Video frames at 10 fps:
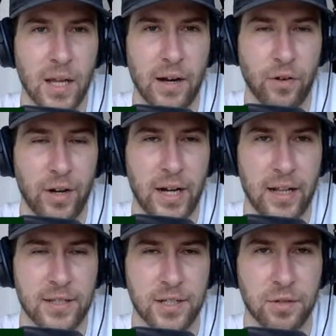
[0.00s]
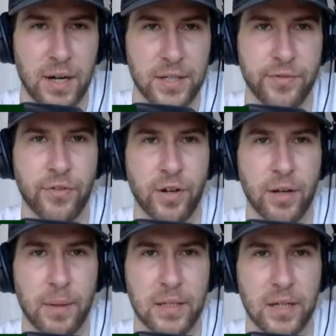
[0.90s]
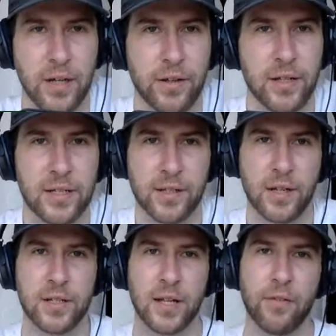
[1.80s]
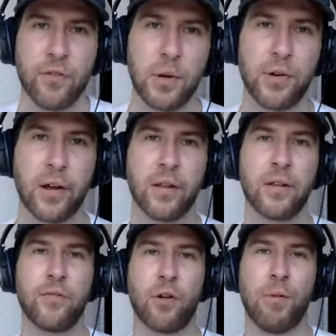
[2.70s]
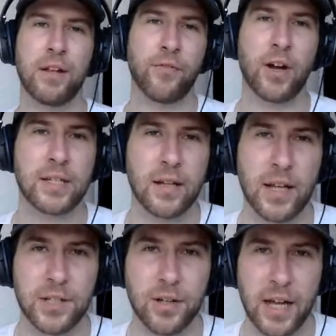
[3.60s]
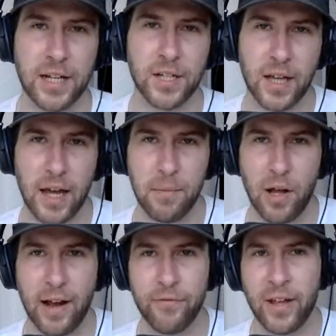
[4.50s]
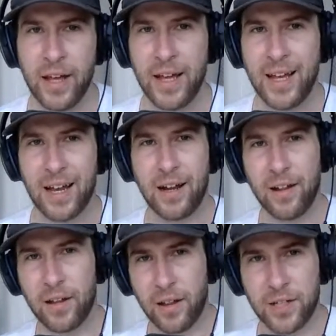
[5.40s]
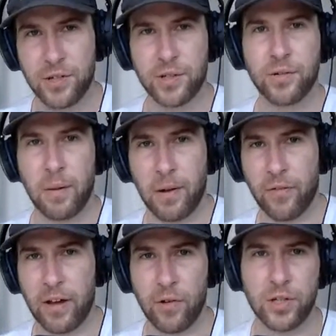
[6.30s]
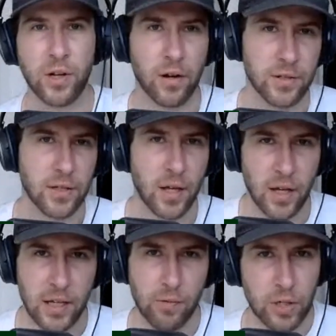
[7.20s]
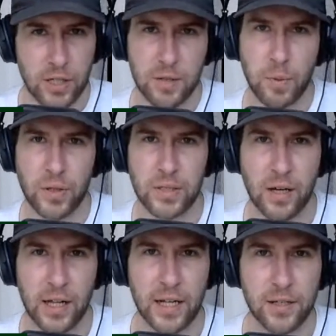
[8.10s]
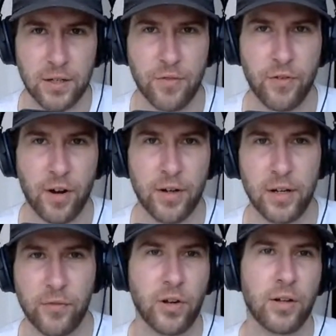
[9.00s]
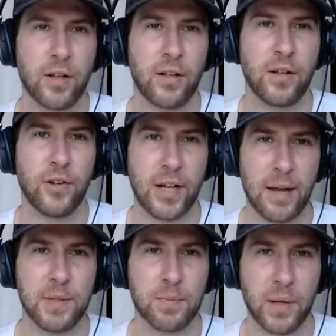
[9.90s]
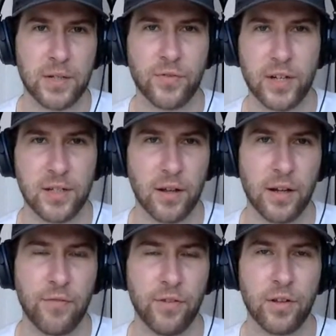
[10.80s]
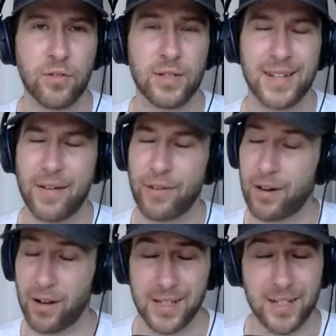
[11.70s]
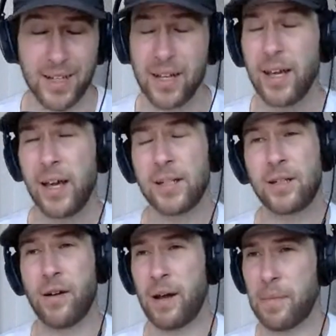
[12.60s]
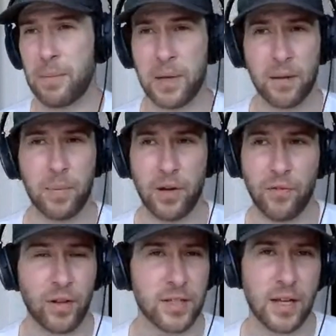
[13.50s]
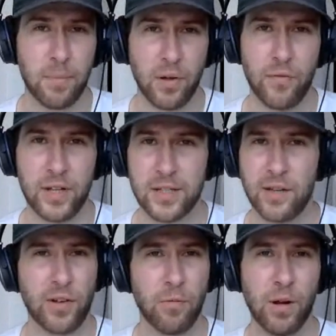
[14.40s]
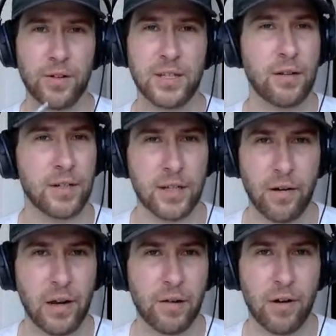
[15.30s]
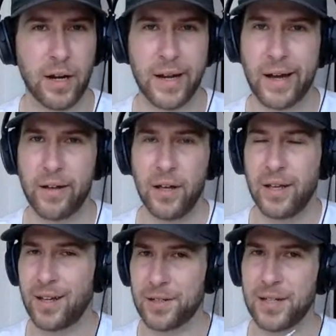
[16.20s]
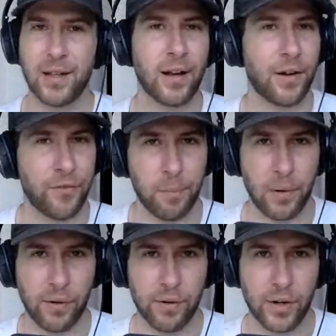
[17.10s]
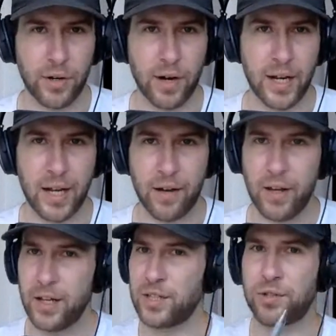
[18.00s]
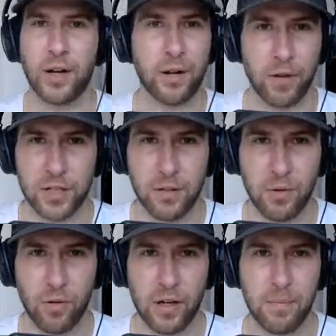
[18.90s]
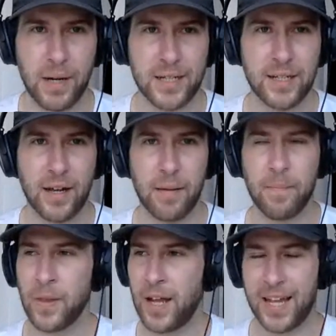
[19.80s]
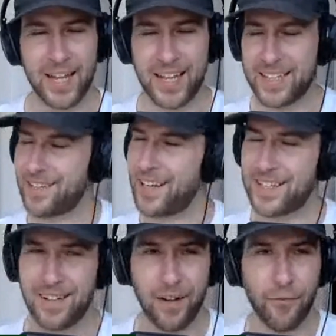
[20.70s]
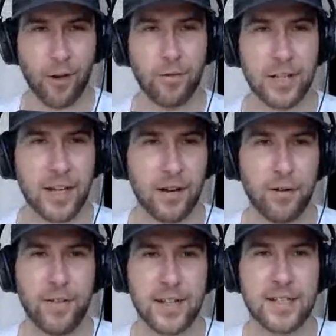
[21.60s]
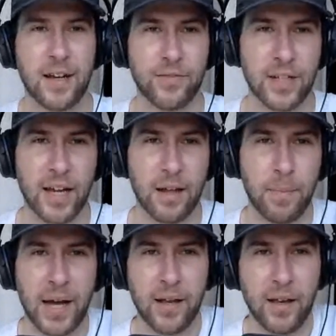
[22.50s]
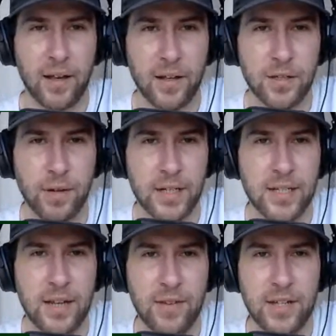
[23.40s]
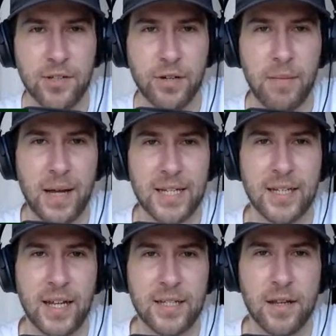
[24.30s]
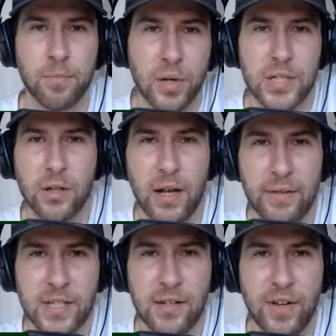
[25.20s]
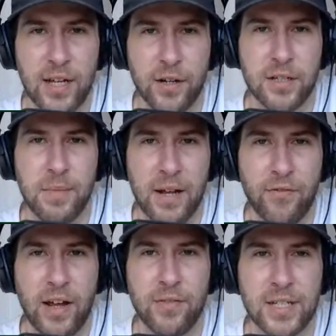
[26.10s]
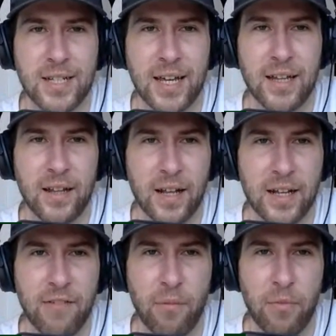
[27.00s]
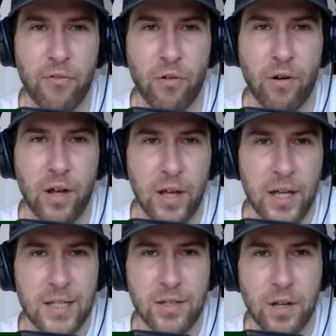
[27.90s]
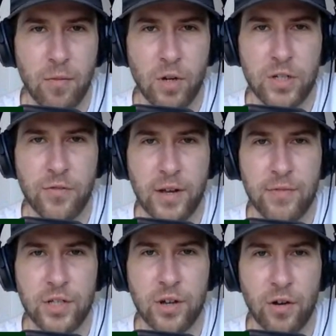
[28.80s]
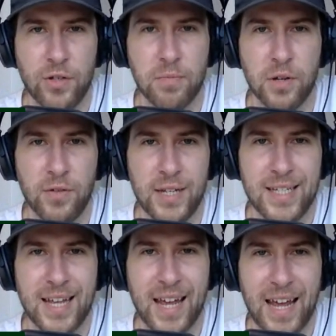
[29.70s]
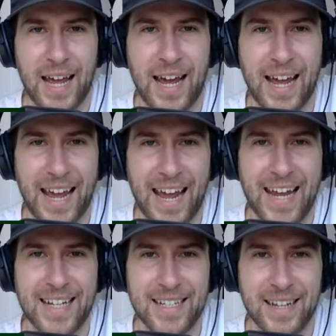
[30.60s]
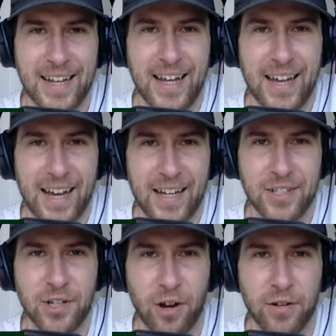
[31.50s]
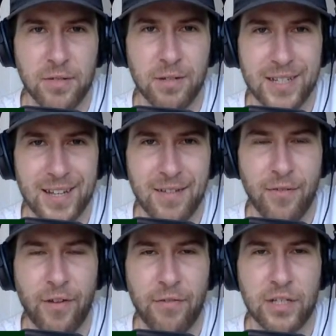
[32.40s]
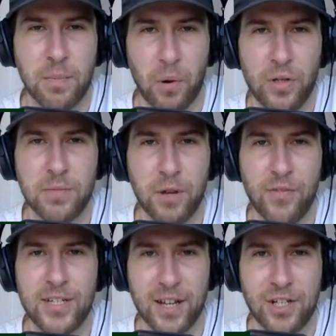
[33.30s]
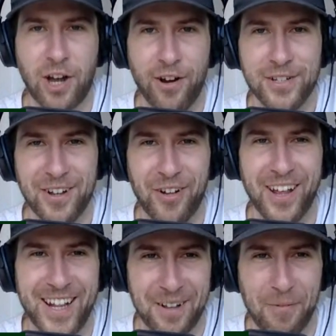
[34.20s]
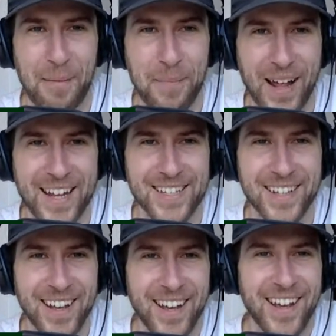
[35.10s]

And I've got another situation for you because I know that this is going to sound familiar. You've got one device that lets you catch the game live, another that lets you stream your favorite shows. You're watching sports highlights on your phone, and you've got your neighbor's best friends log in for the good stuff. And honestly, tonight might be the perfect example of this. You've got World Series going on right now. You got Sunday night football going on right now. You're trying to watch the Milwaukee Bucks game. It's it's difficult to get all this stuff together, but DirecTV stream makes it easier. It brings your live TV and on-demand favorites together like never before, so you can watch your favorite shows, movies, uh, and uh, shows. What I say, your favorite sports movies and shows all in the one place.